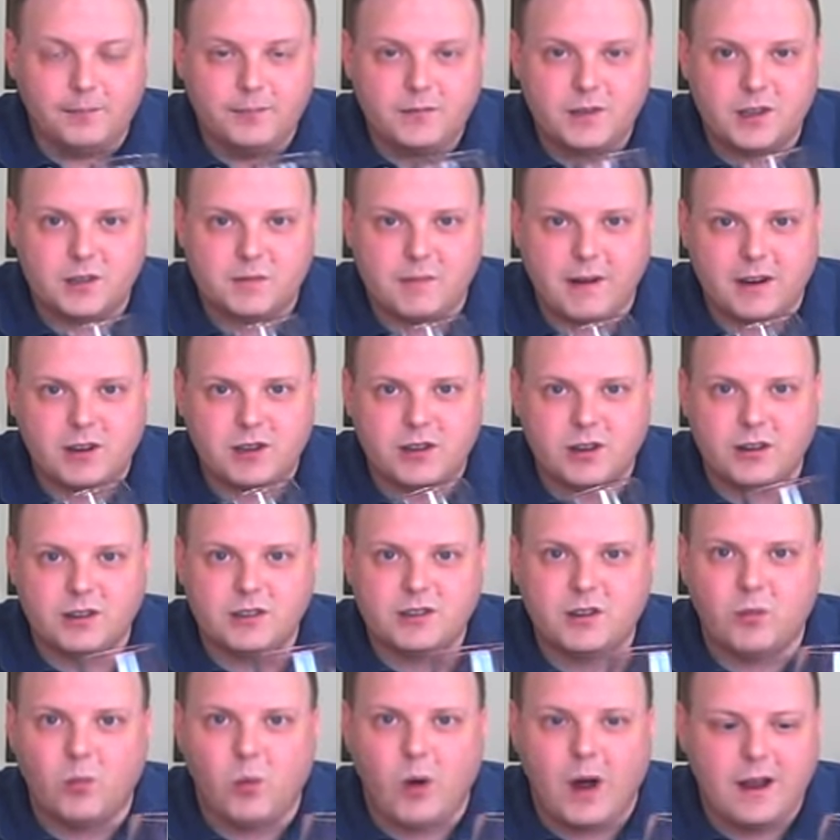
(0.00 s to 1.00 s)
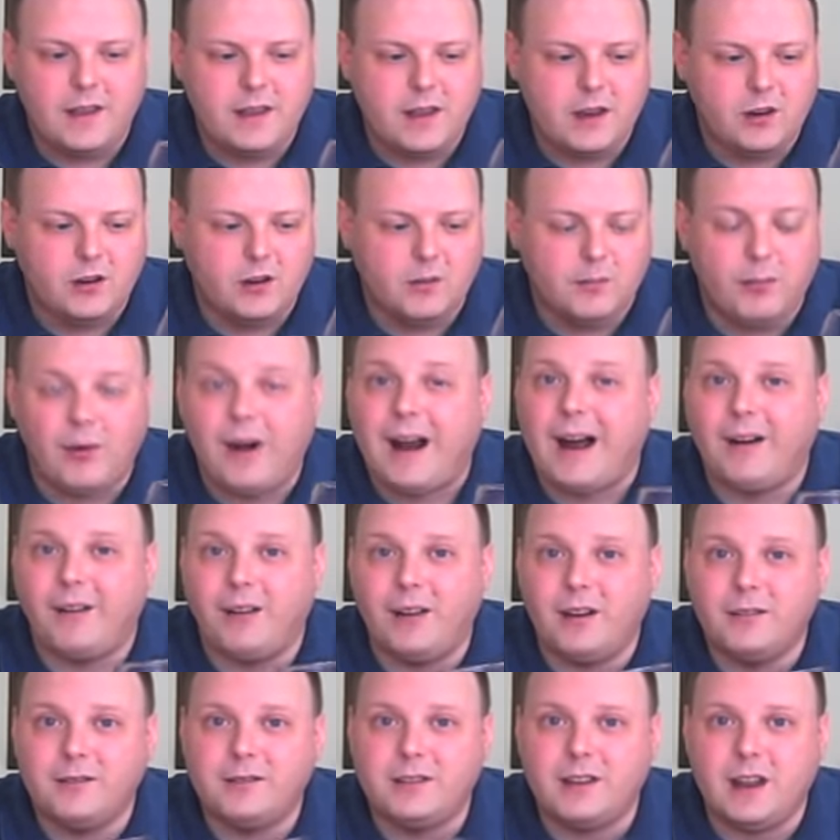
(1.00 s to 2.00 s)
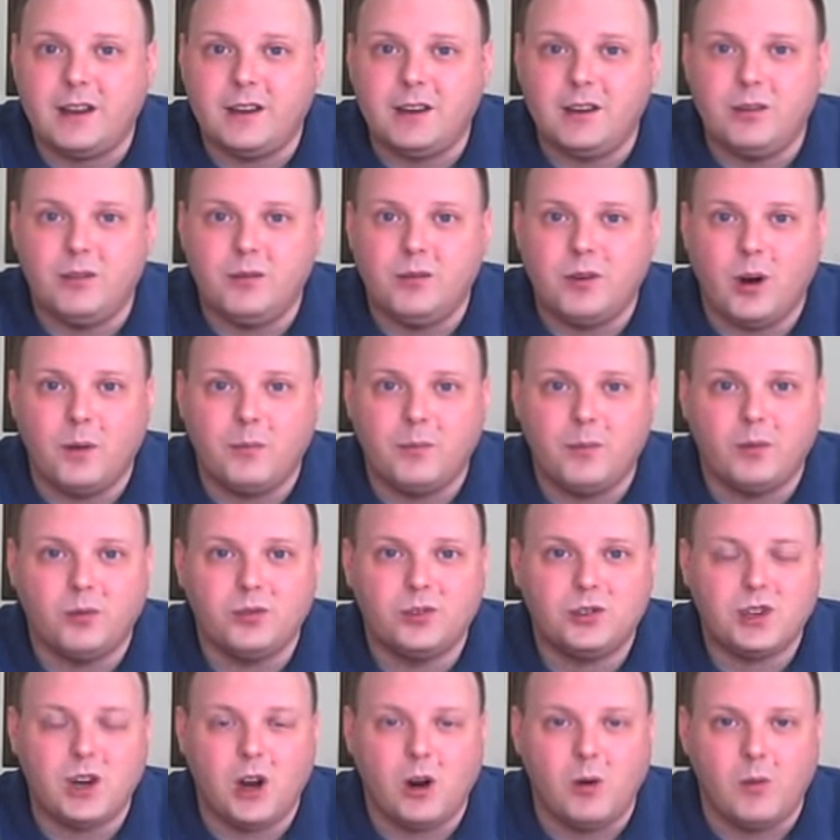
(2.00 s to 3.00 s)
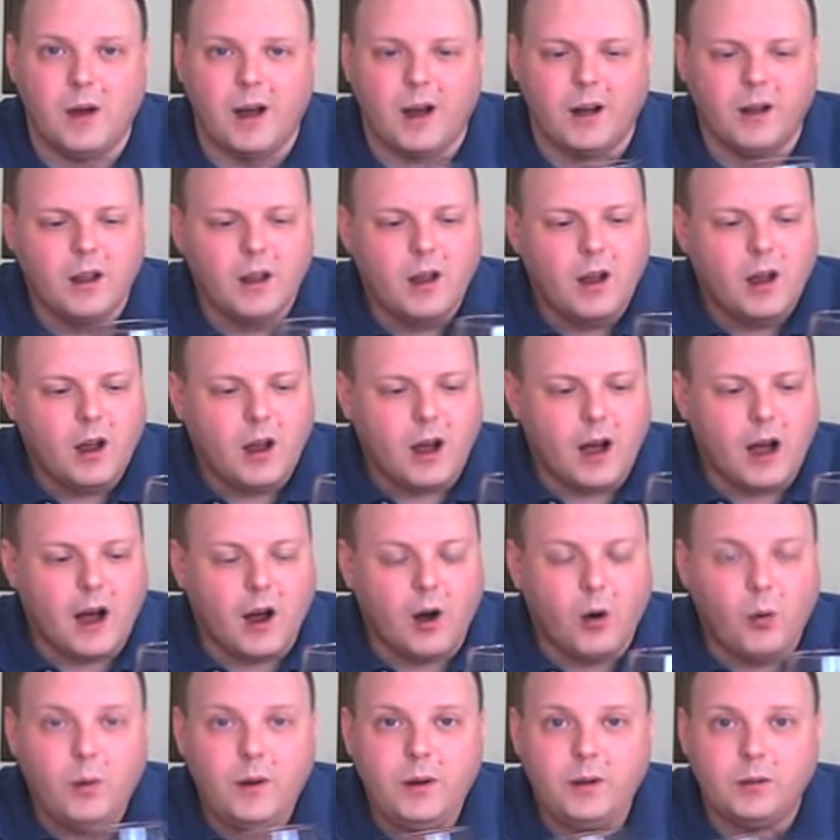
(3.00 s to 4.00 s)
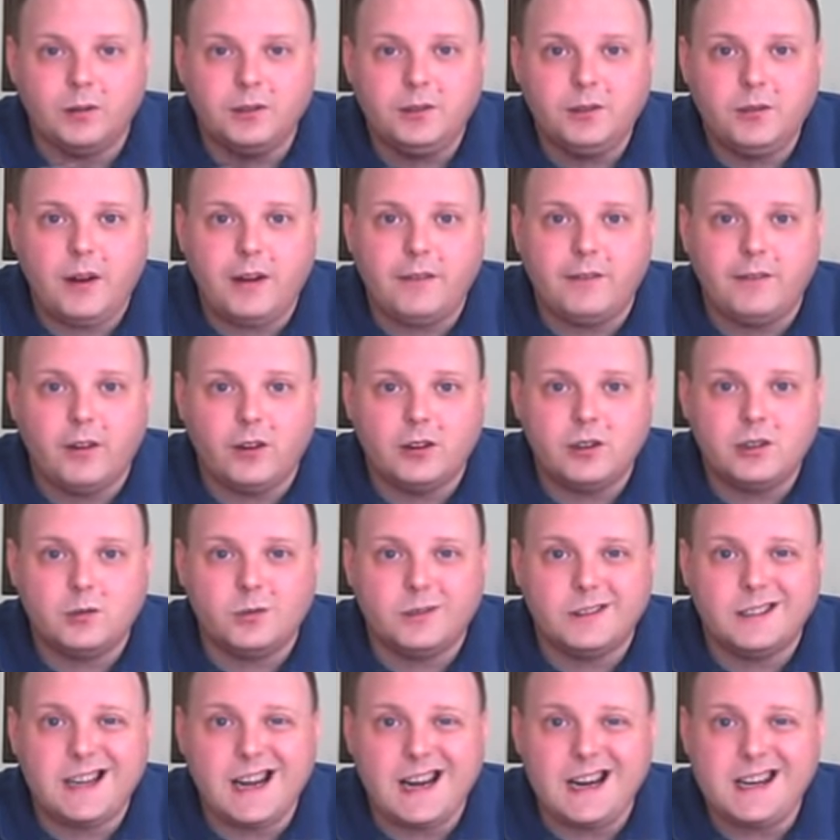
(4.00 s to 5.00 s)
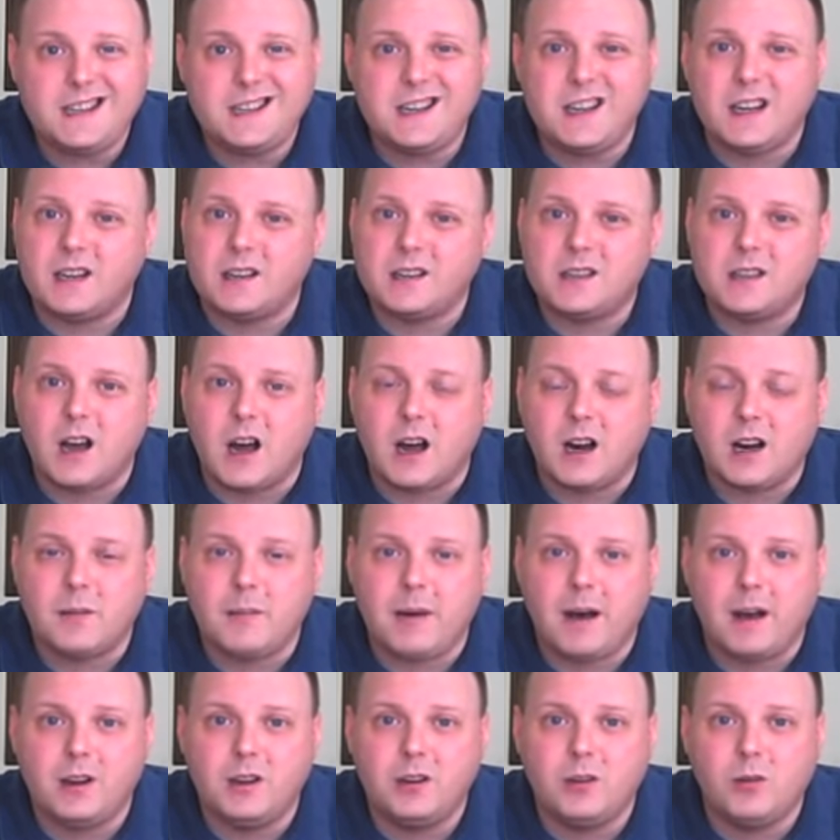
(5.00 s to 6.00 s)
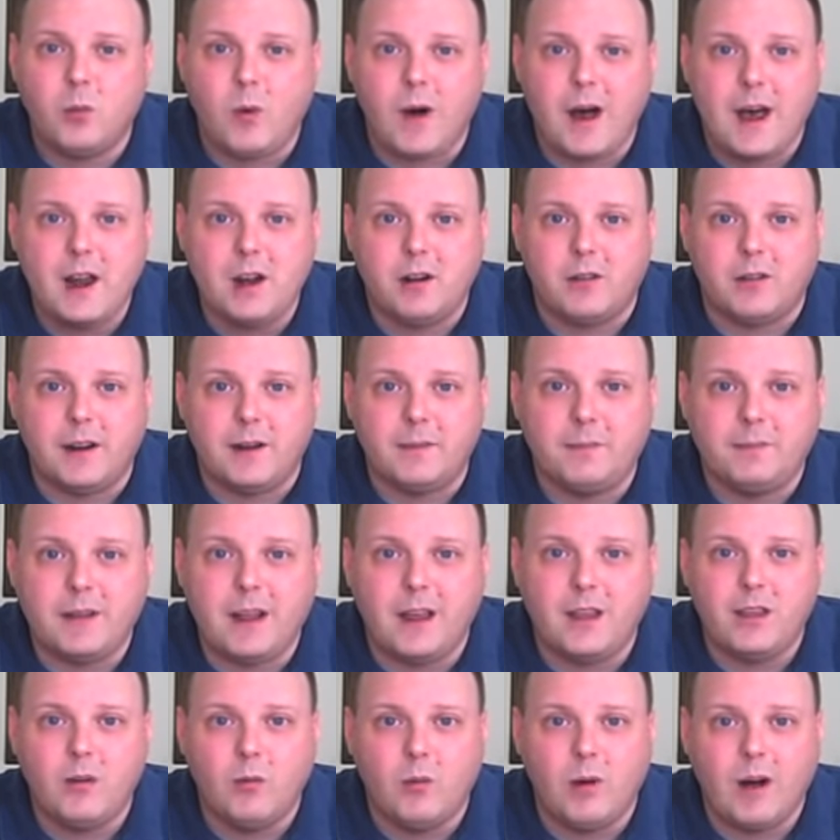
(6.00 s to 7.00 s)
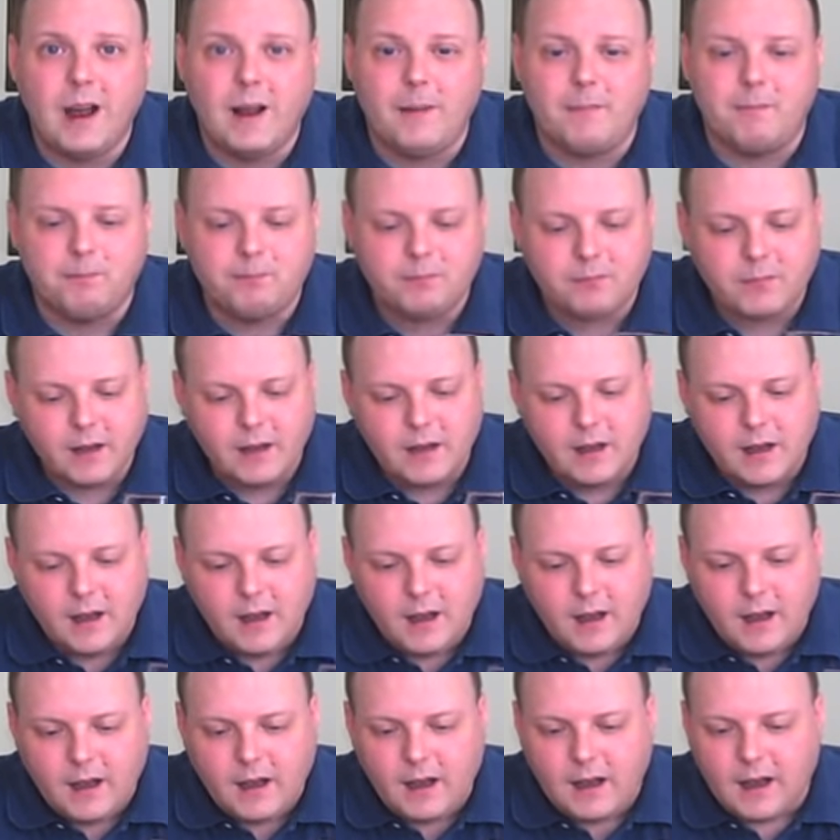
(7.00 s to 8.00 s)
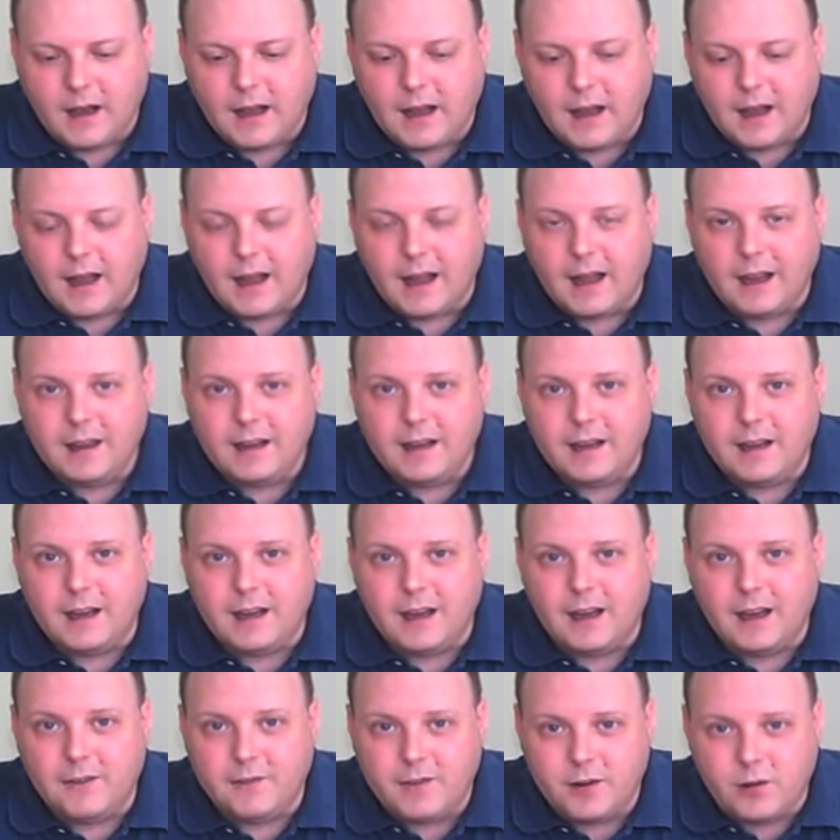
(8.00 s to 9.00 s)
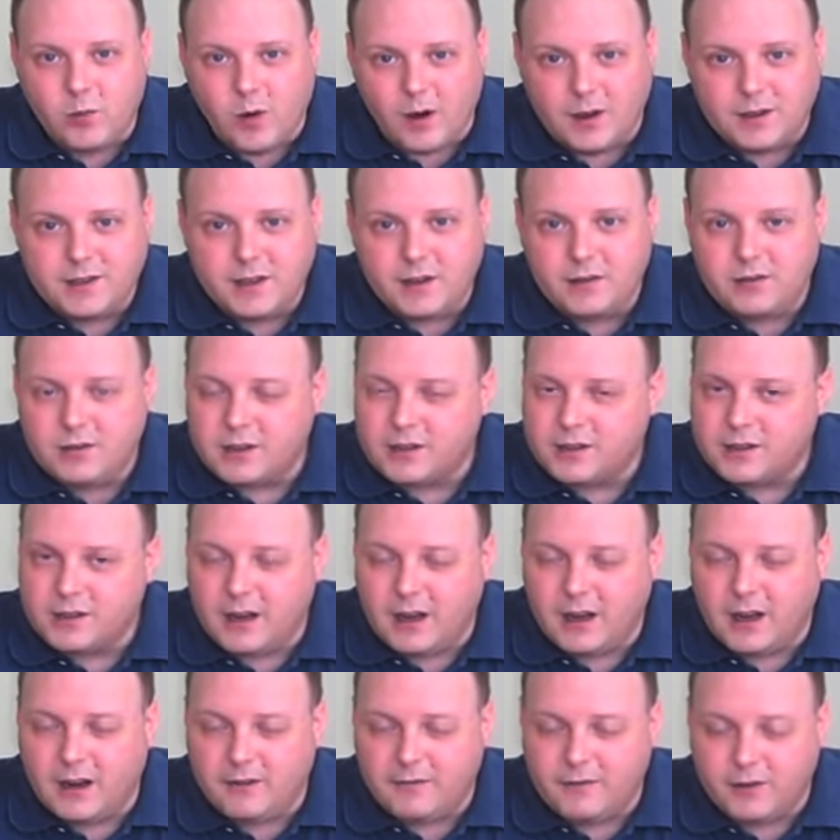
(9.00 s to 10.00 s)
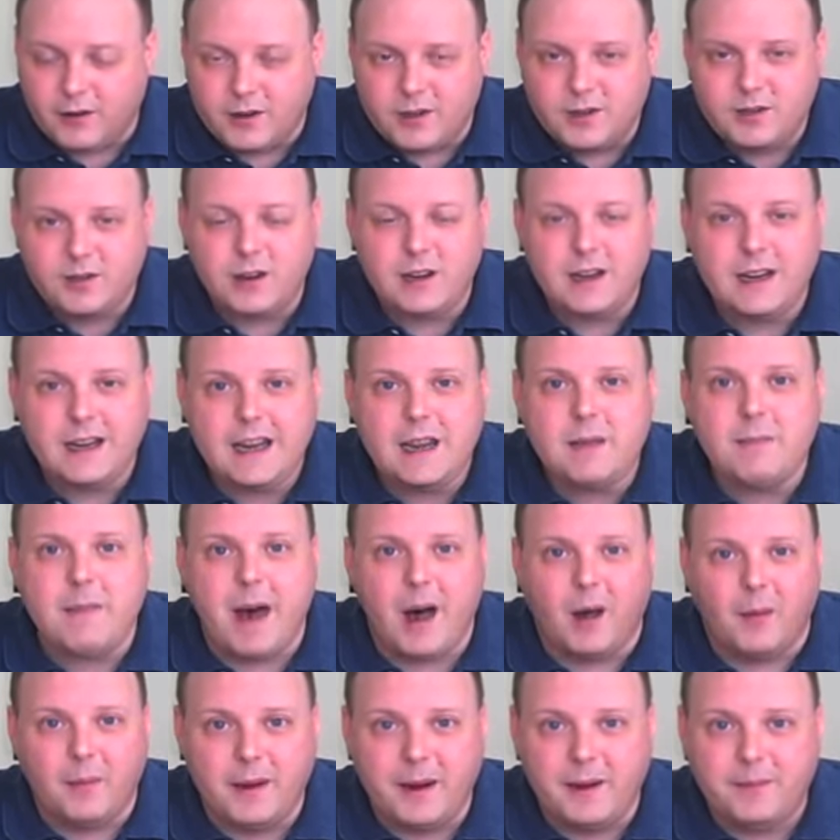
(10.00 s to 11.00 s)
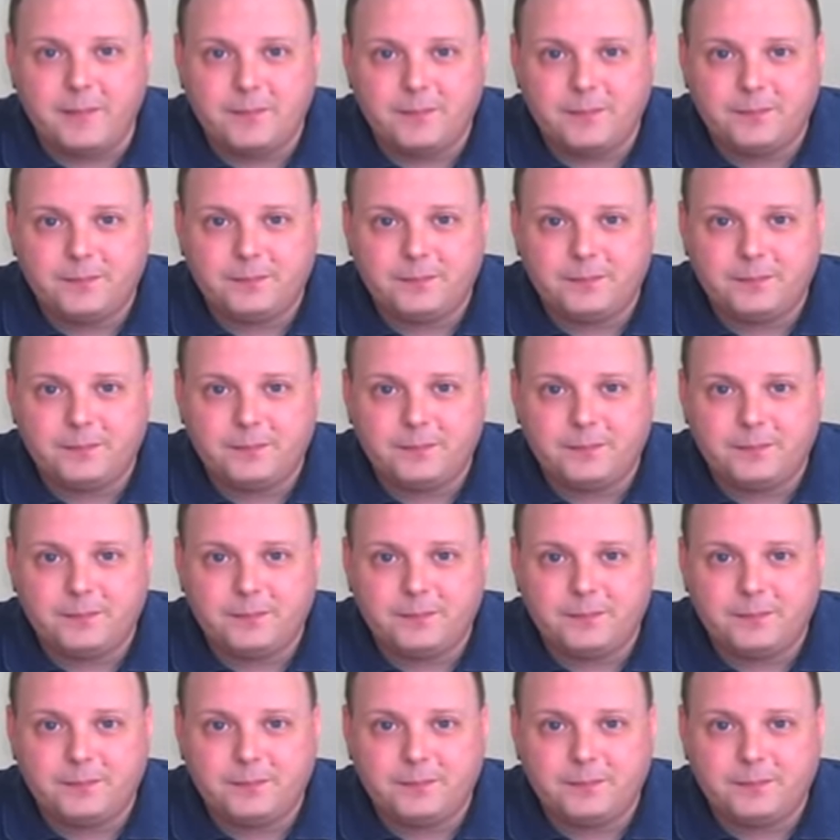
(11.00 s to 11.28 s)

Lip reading: just make sure it's a wine that you're proud of and that you hope will show well, we will do a virtual tasting and talk about your winery and the wine. And if you want to, and if you're interested, email me,